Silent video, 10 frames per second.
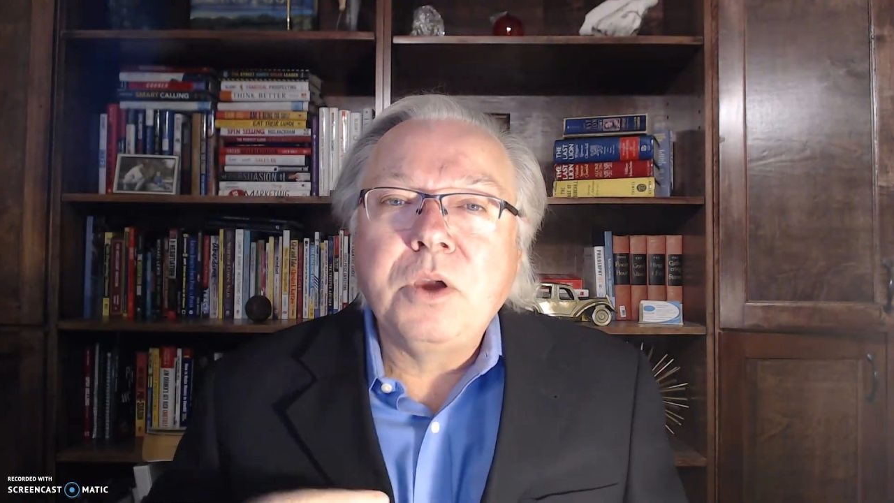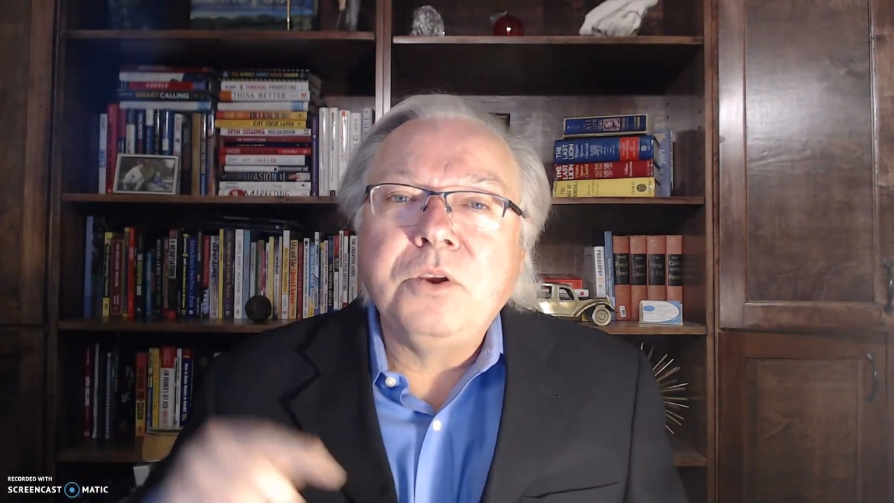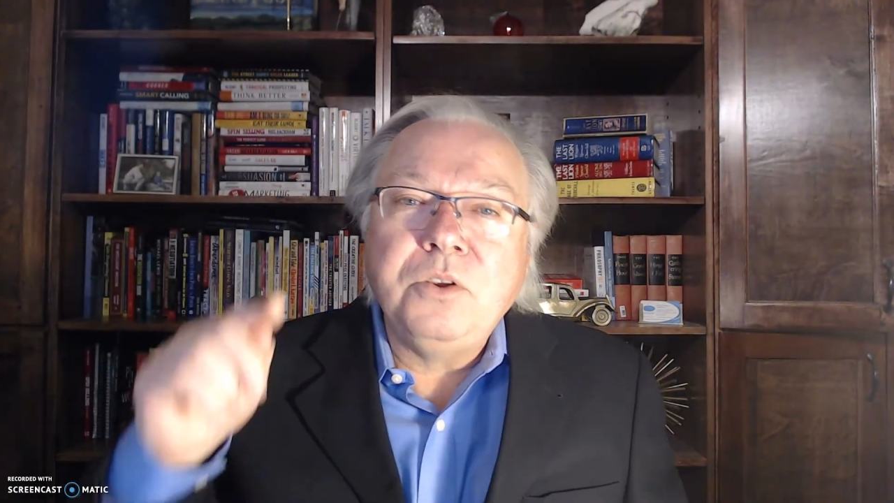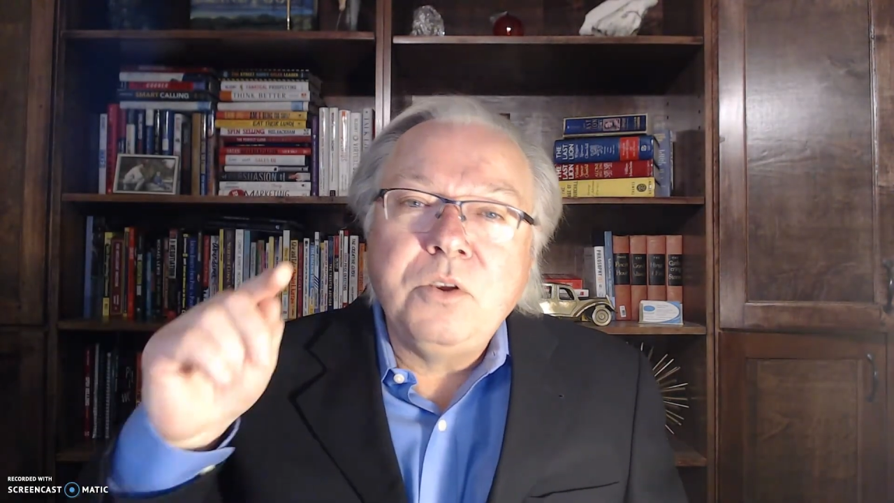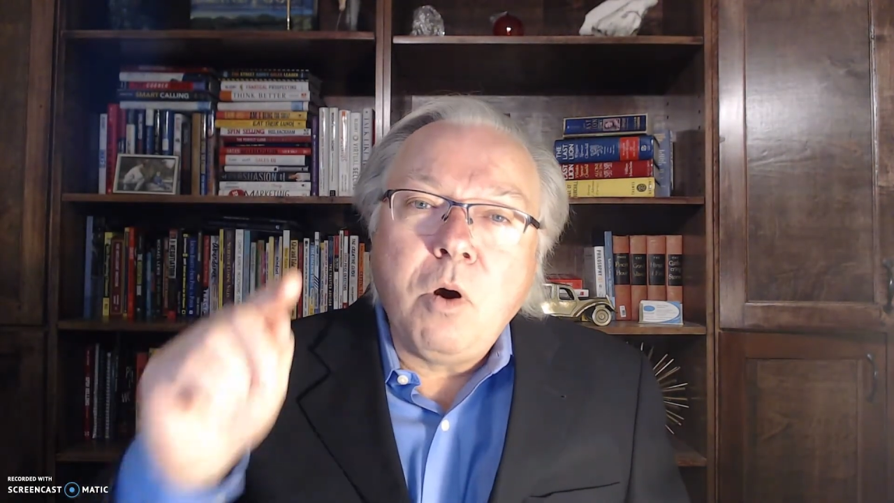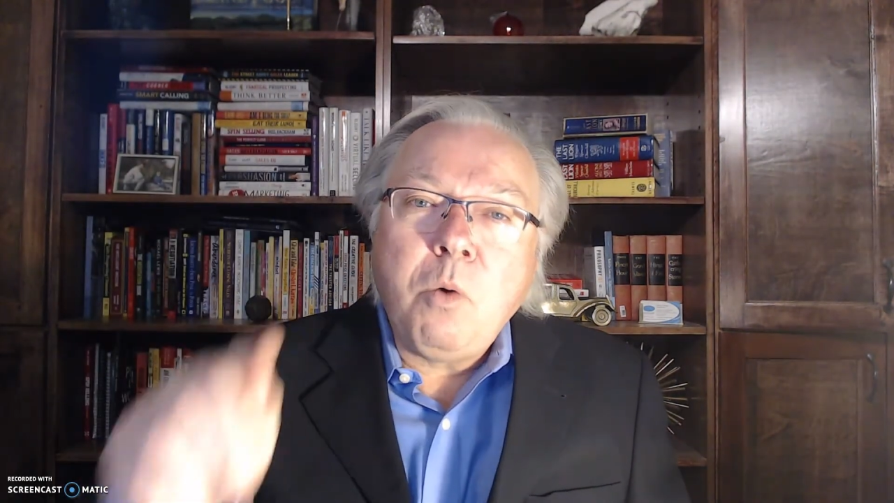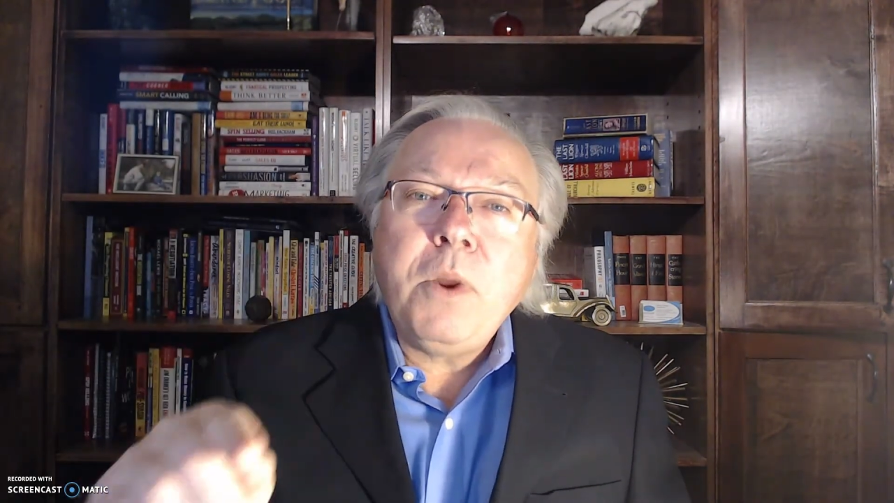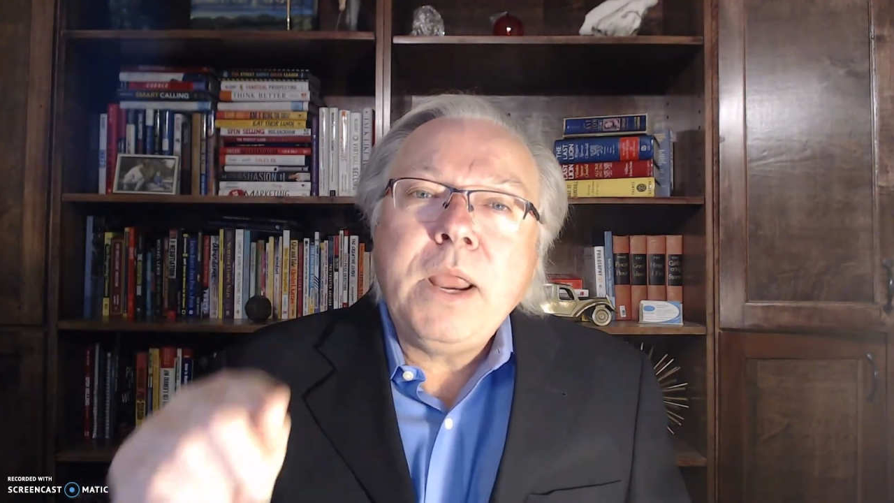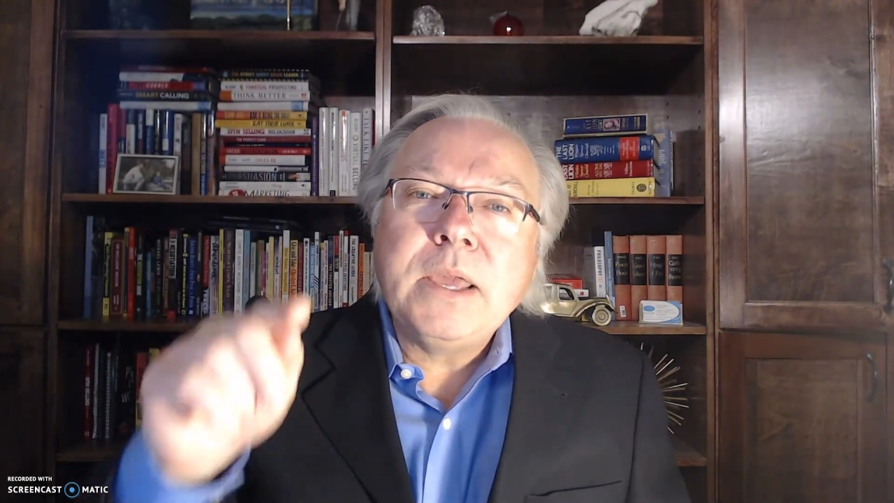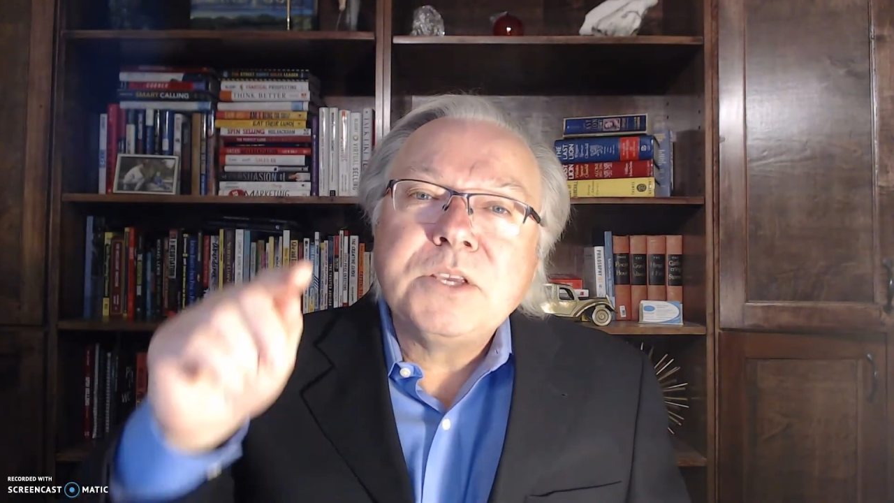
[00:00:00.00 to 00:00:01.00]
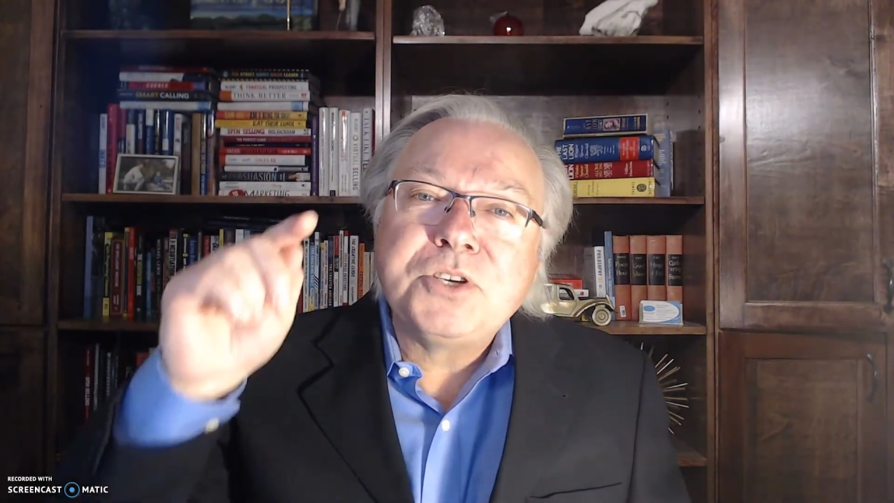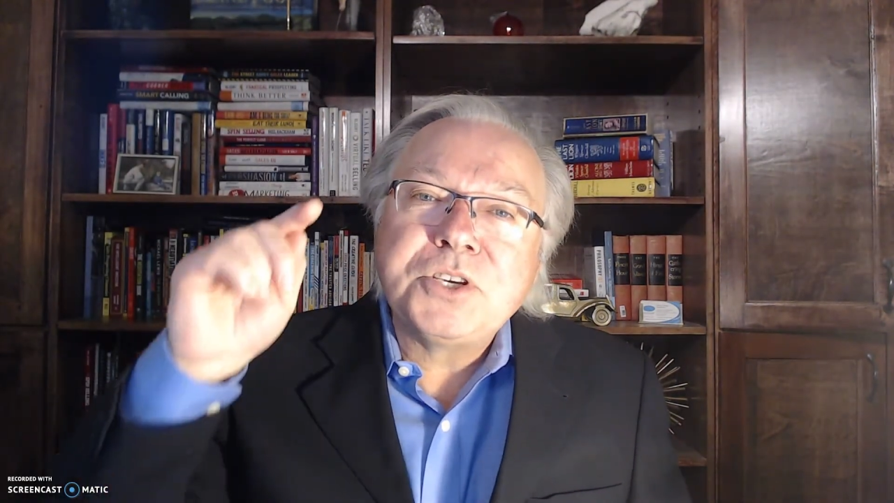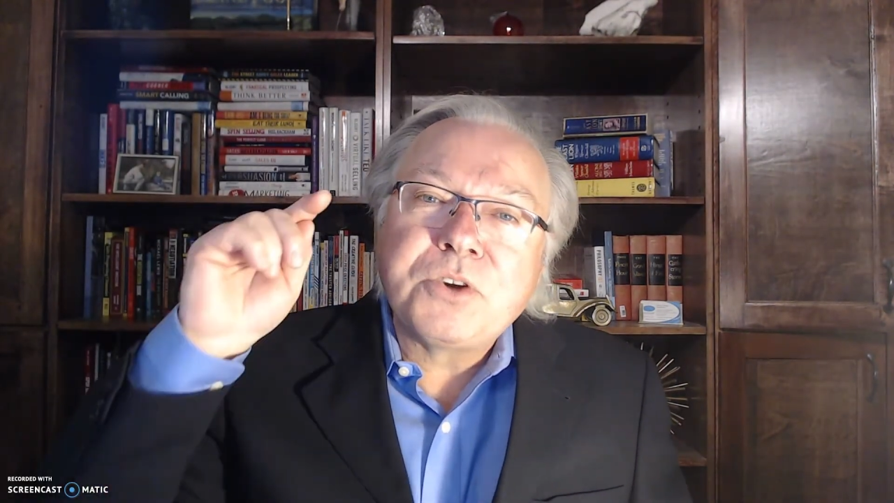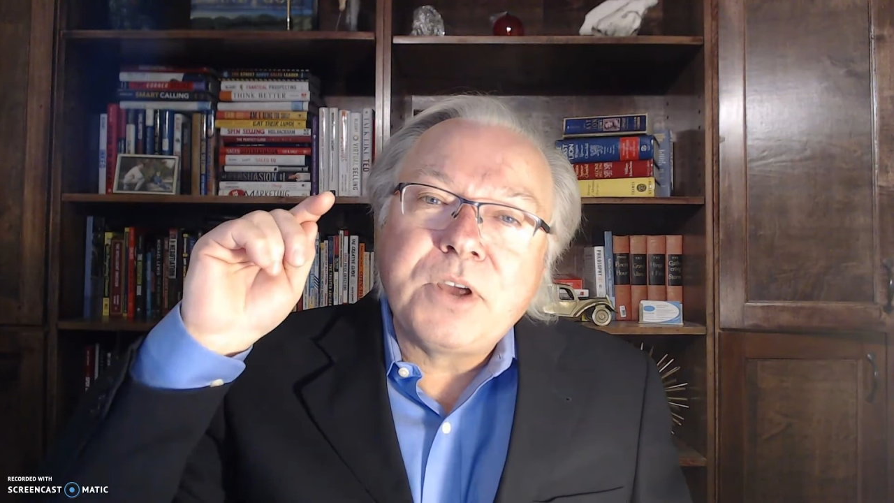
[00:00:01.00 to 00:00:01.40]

Nobody is just